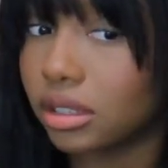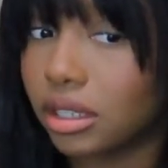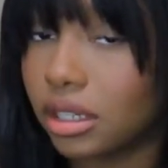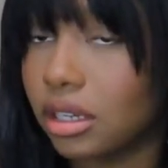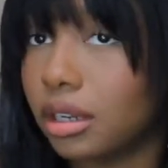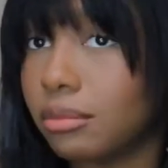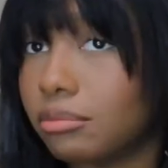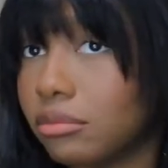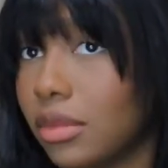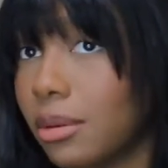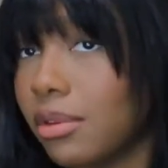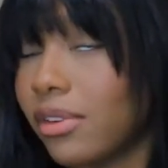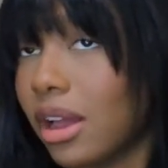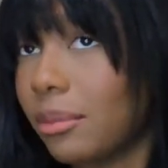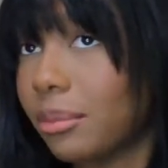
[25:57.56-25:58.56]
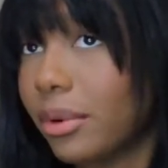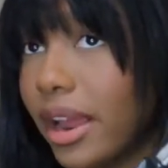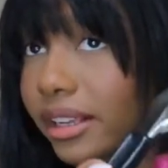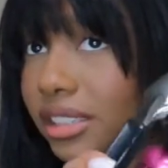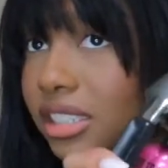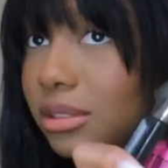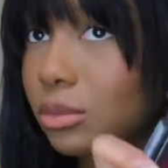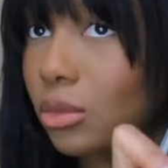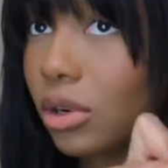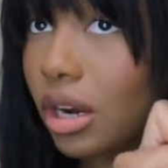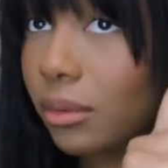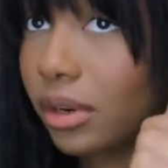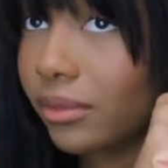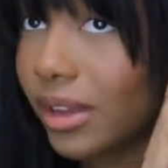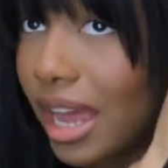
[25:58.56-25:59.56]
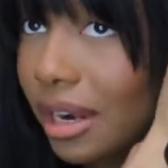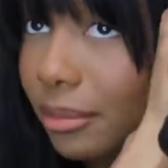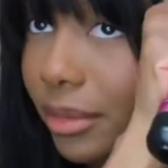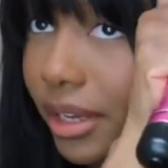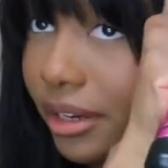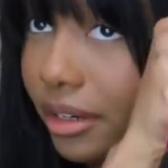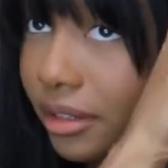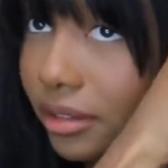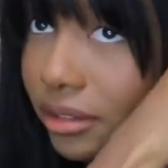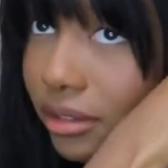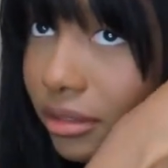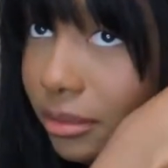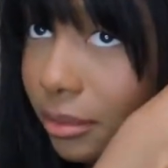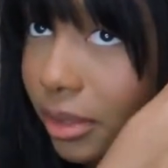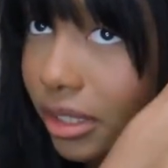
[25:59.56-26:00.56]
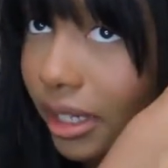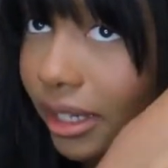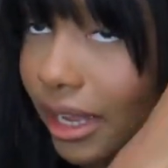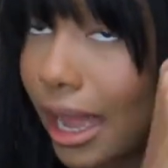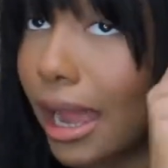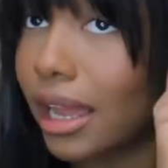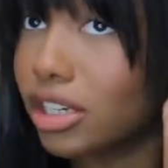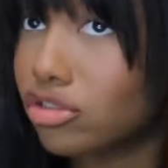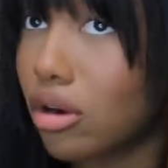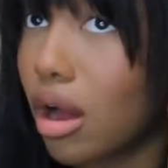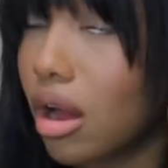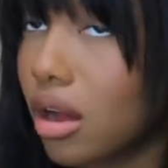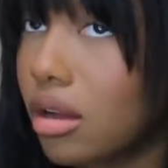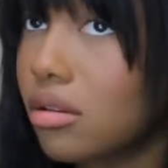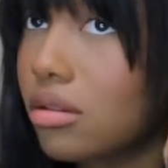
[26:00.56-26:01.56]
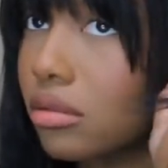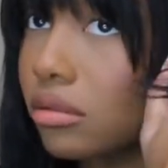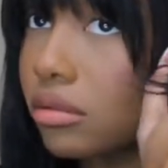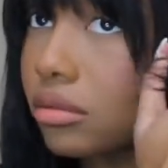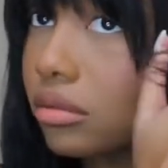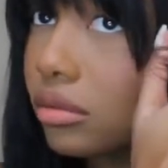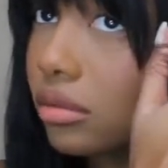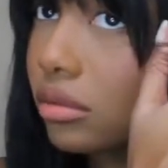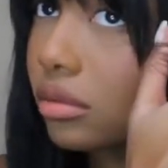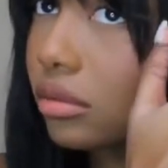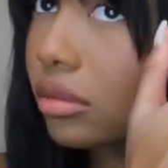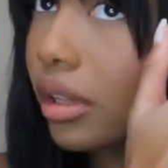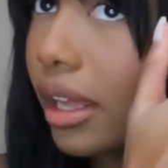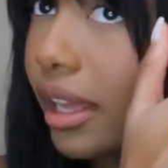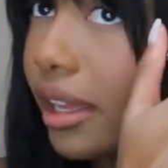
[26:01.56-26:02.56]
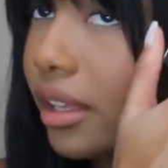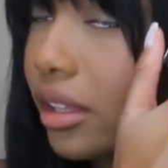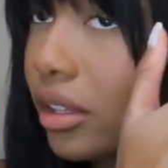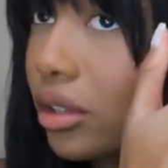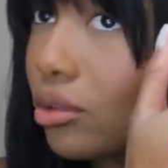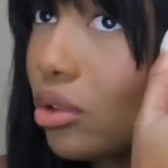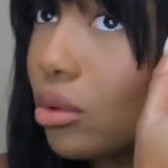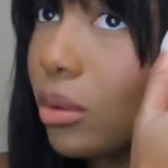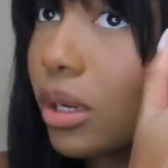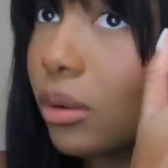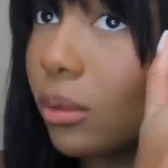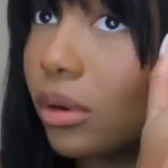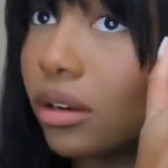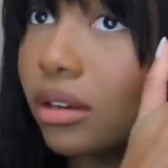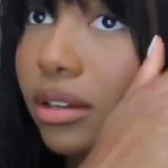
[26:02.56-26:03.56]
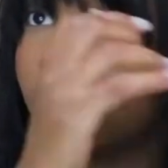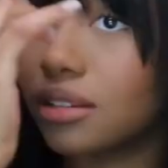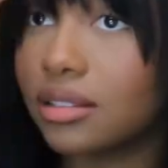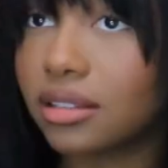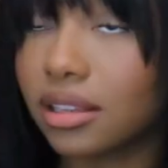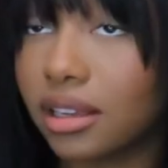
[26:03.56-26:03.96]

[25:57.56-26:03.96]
Maybe if I practiced more, I would have gotten better. But like, I could draw. Like, you knew what it was,